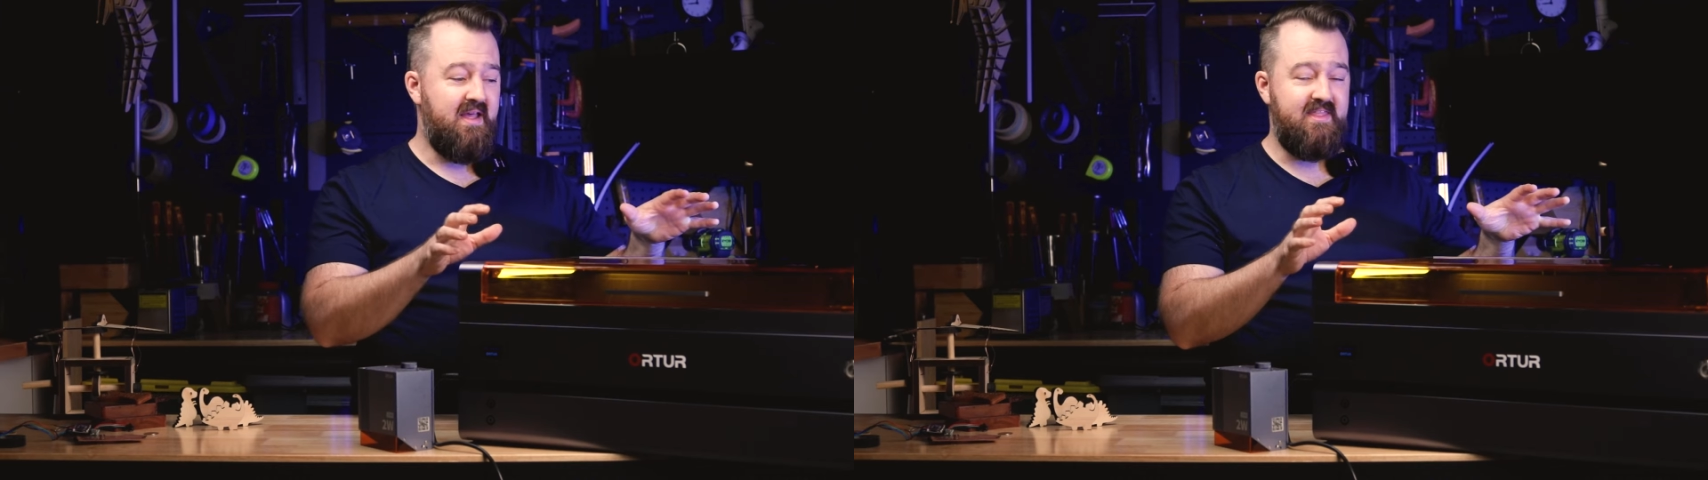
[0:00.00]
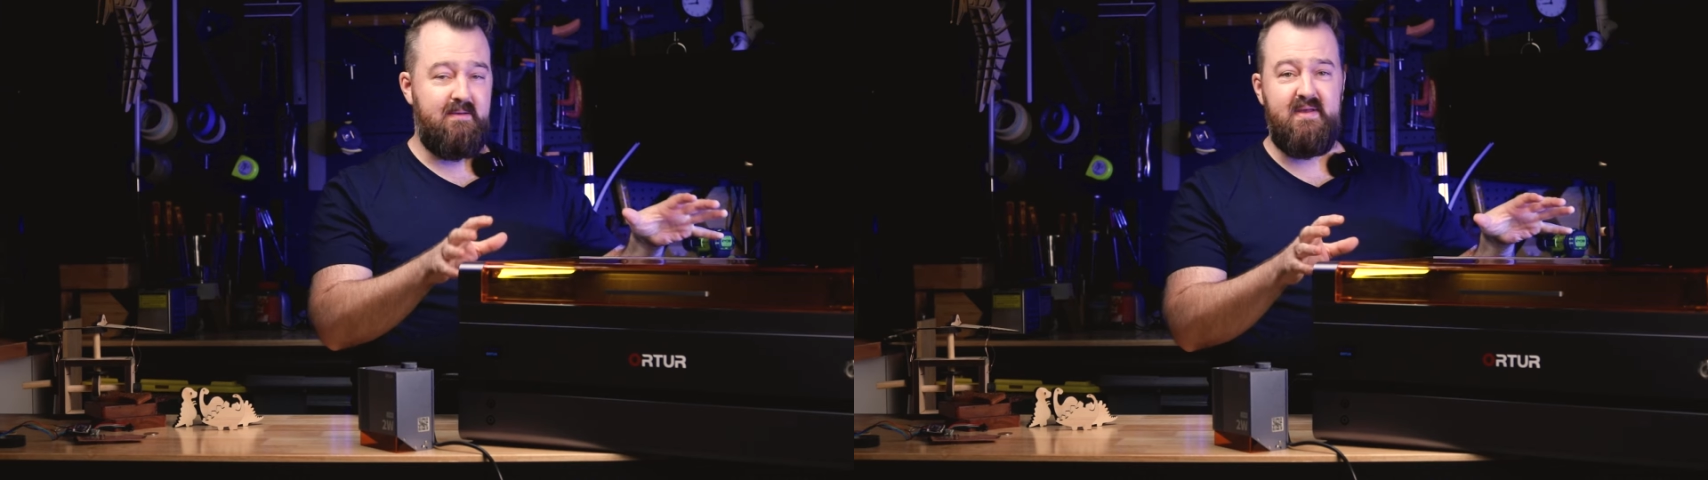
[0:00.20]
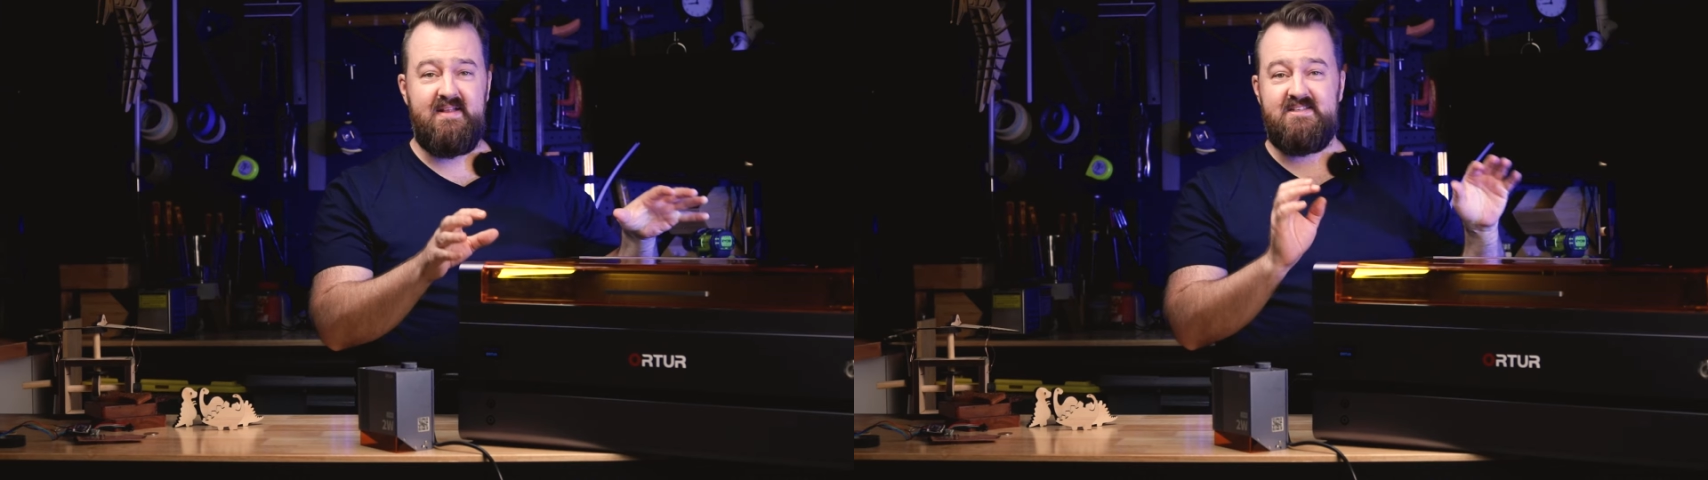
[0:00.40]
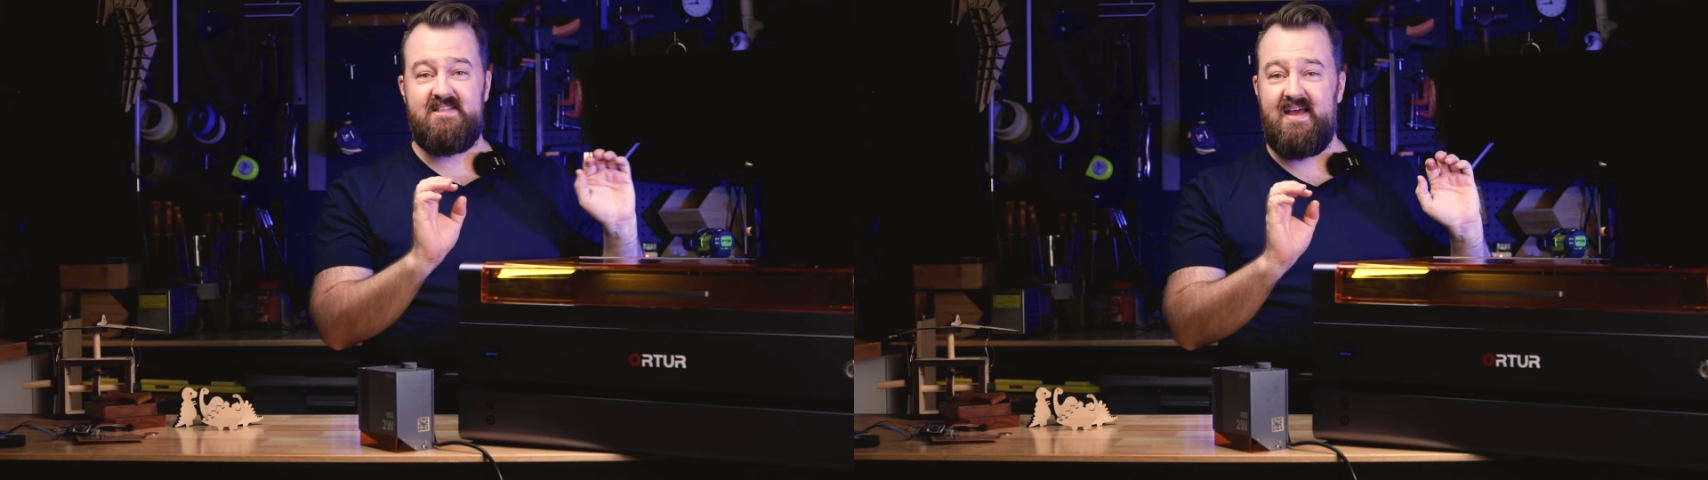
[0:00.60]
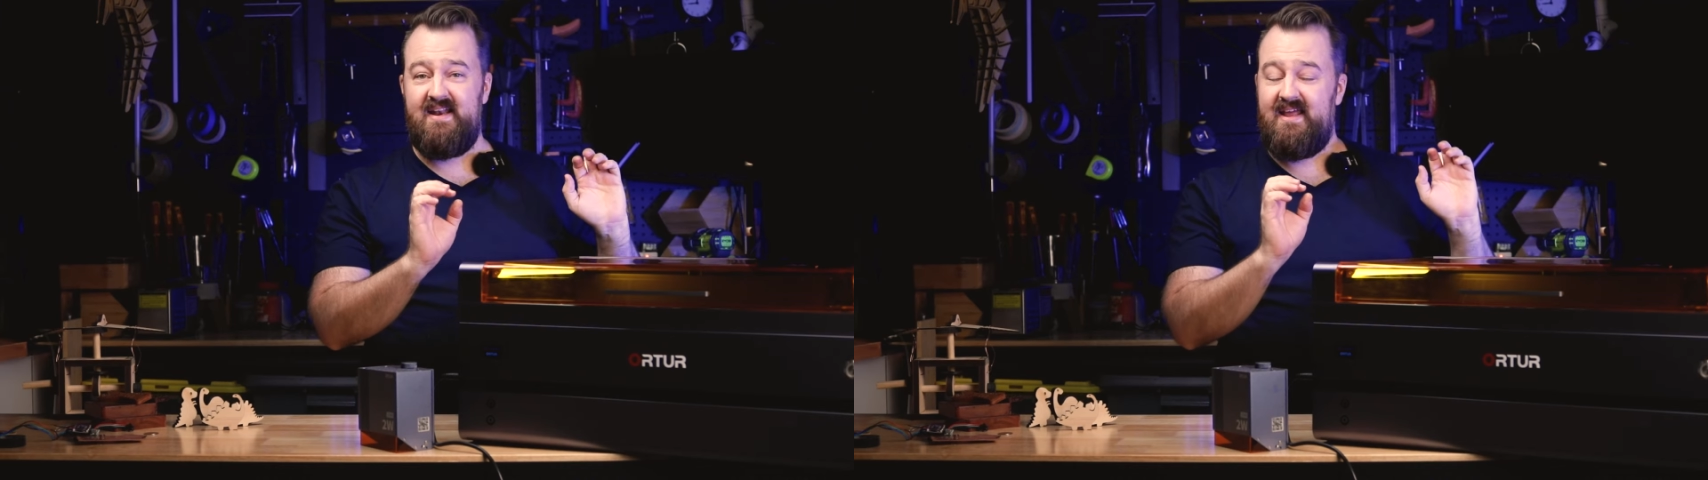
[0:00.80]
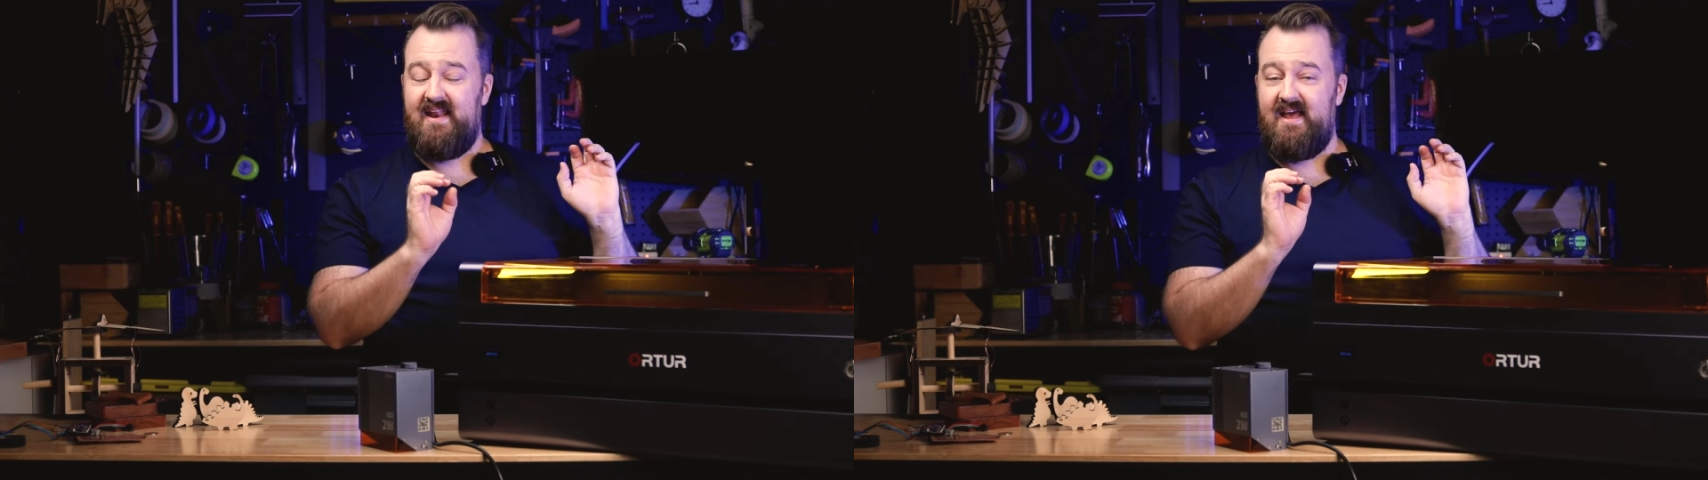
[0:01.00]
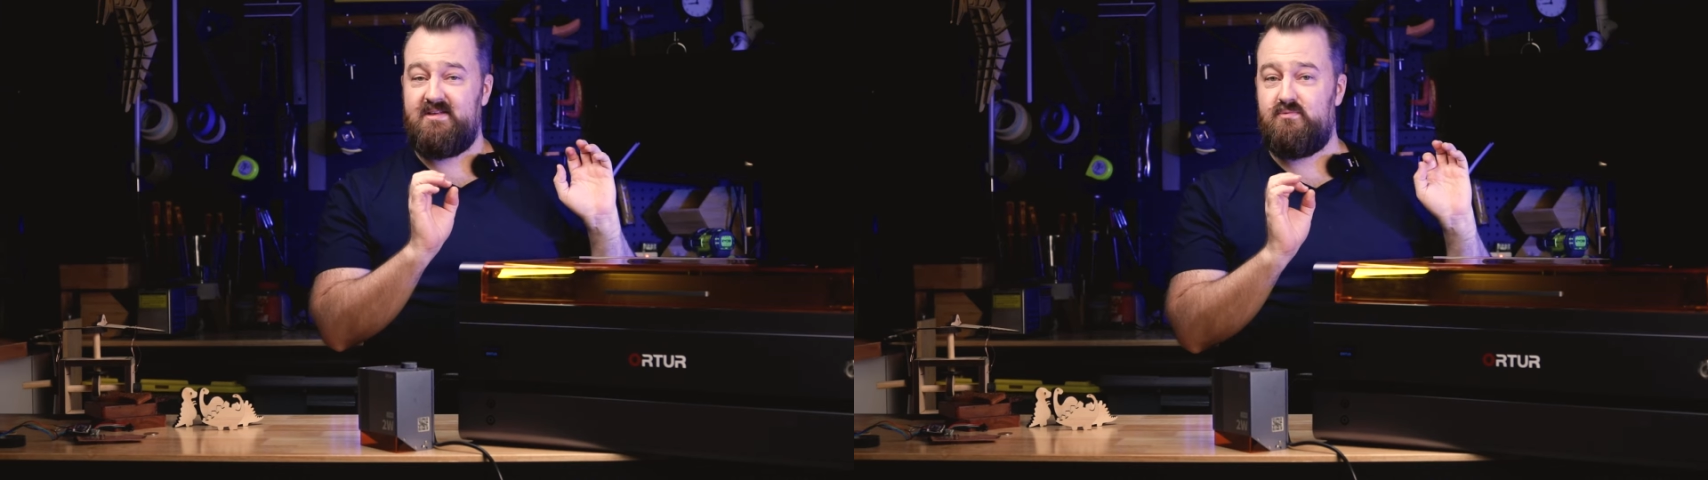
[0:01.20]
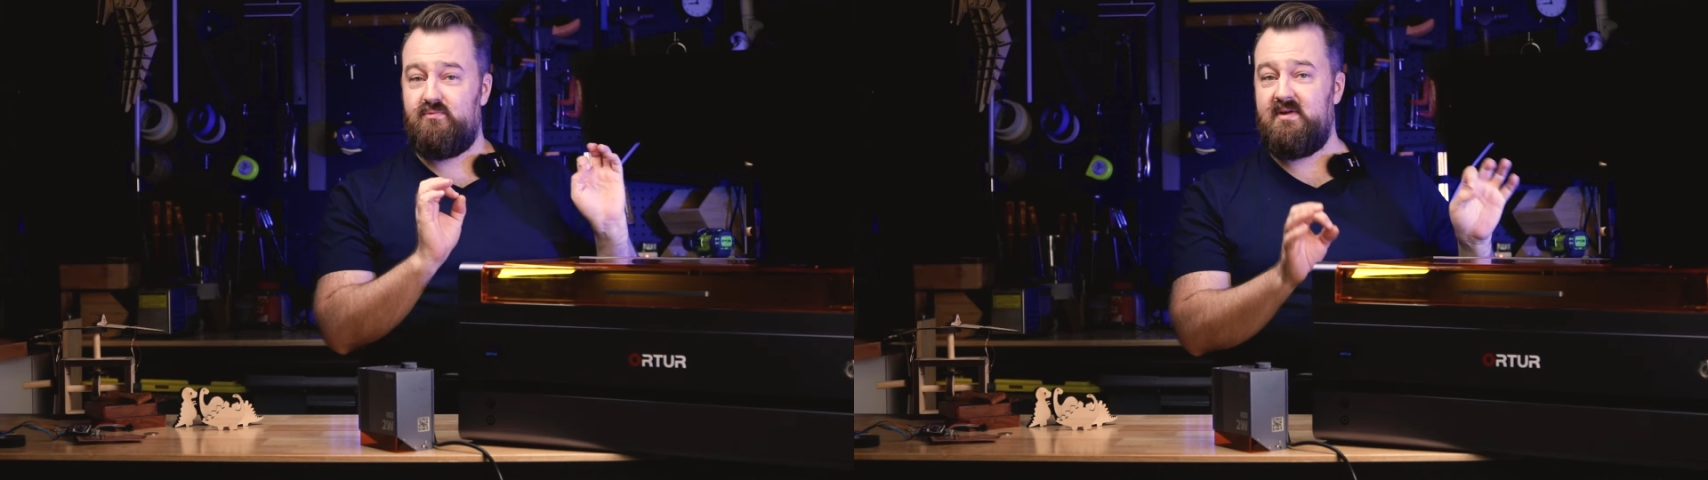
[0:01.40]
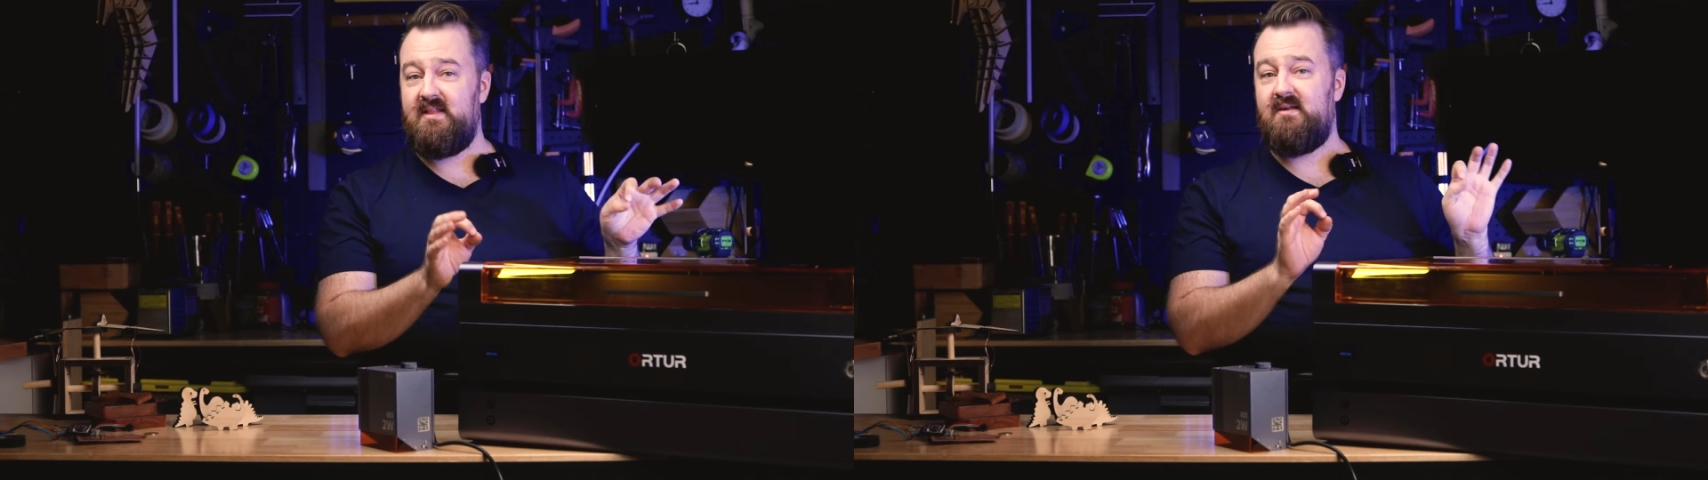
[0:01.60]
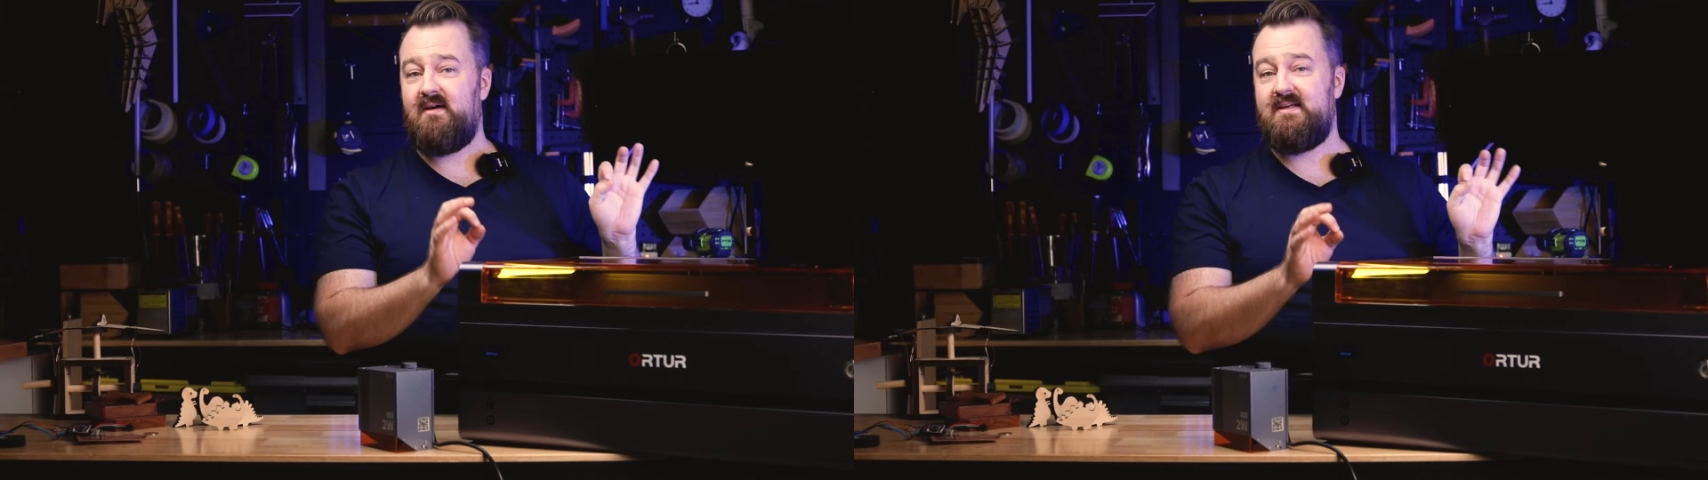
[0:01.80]
That means that it has
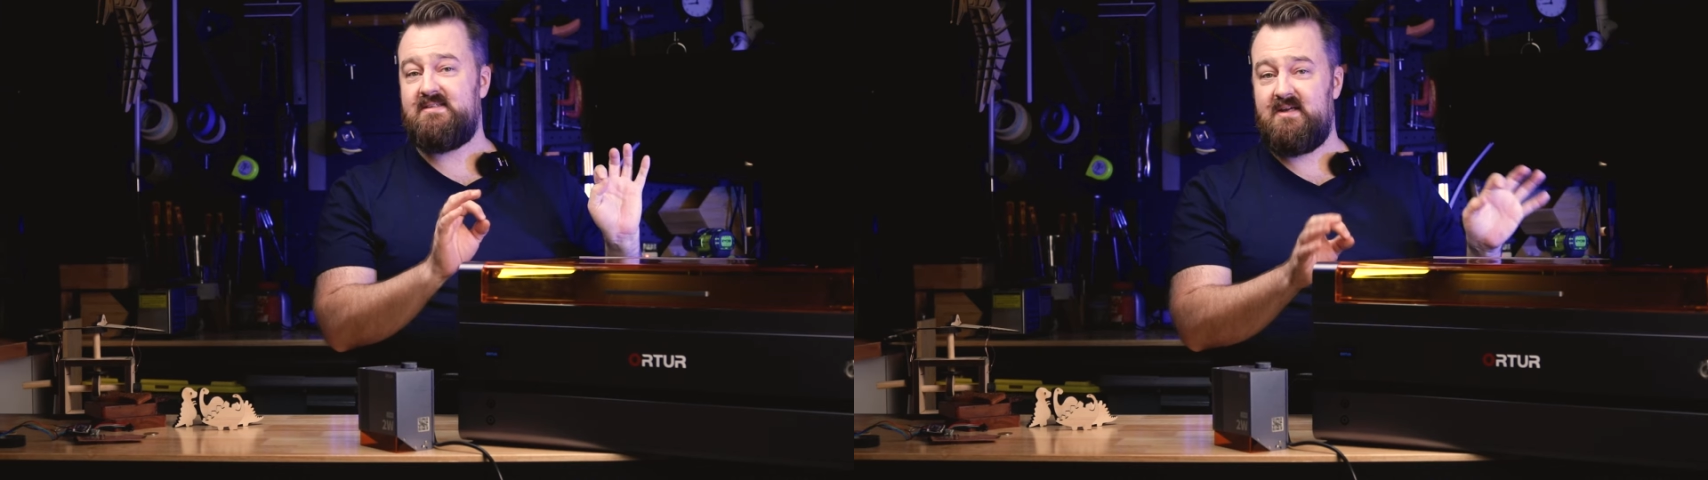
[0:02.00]
really nice